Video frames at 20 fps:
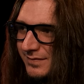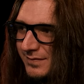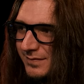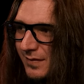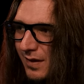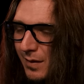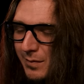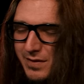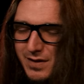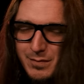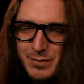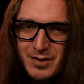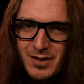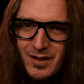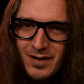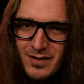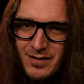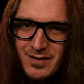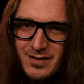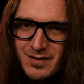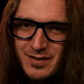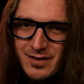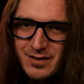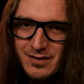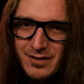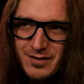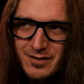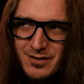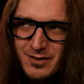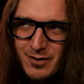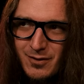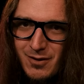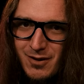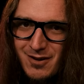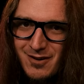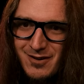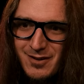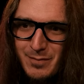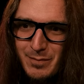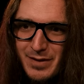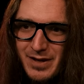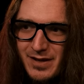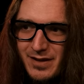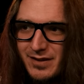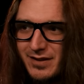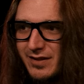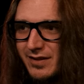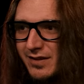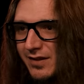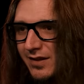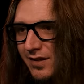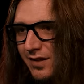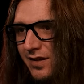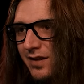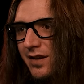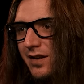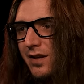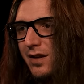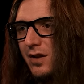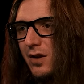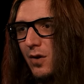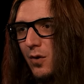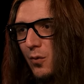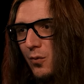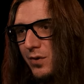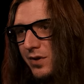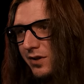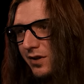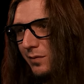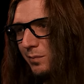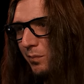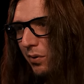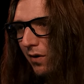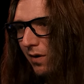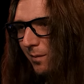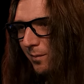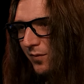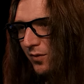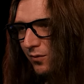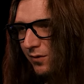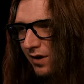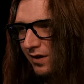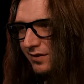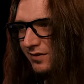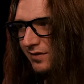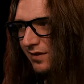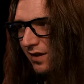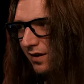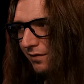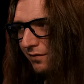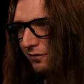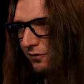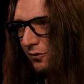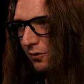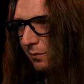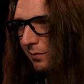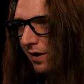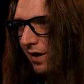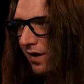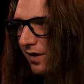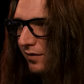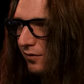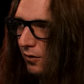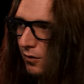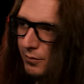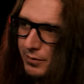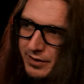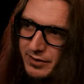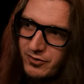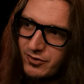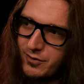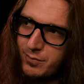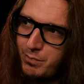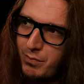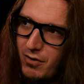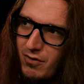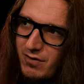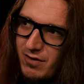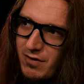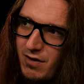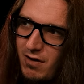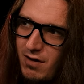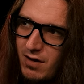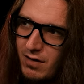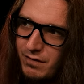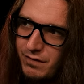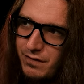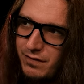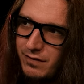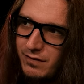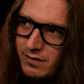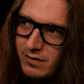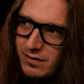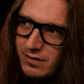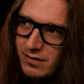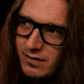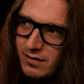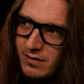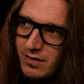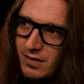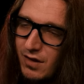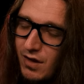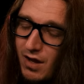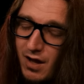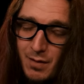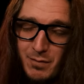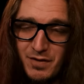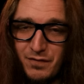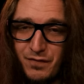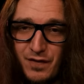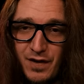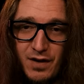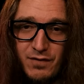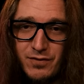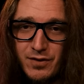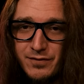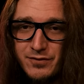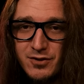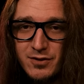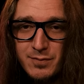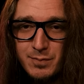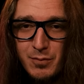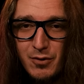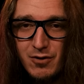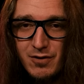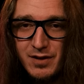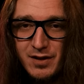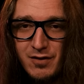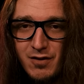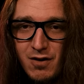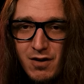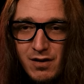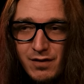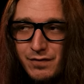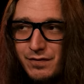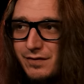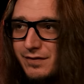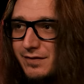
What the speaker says: I mean, because steel is so hard to make. We could pump the rest of that fuel back, or we could just burn it off. I'm in favor of just burning it off.